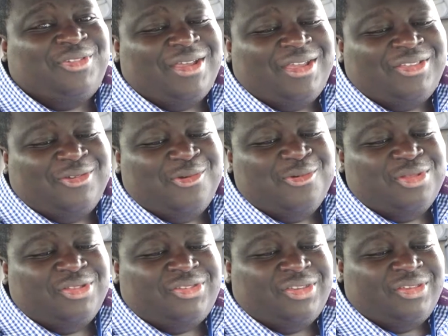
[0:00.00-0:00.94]
So I guess the
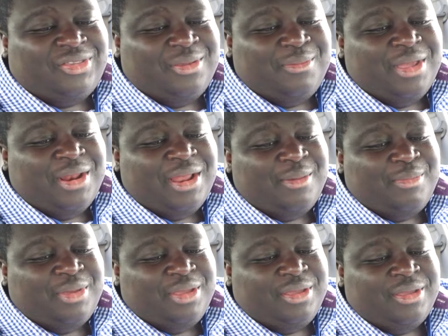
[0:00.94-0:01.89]
Google Assistant may not
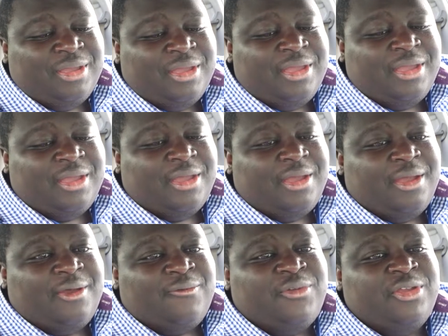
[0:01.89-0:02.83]
be
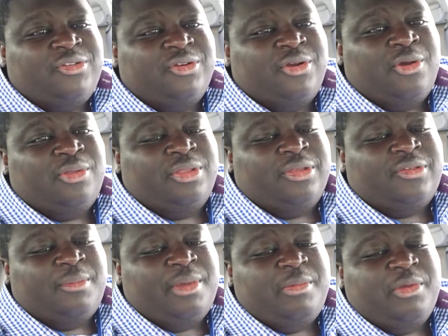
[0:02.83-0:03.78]
featured on this.
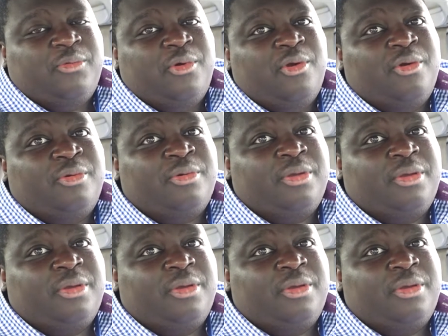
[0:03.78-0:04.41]
I may be wrong.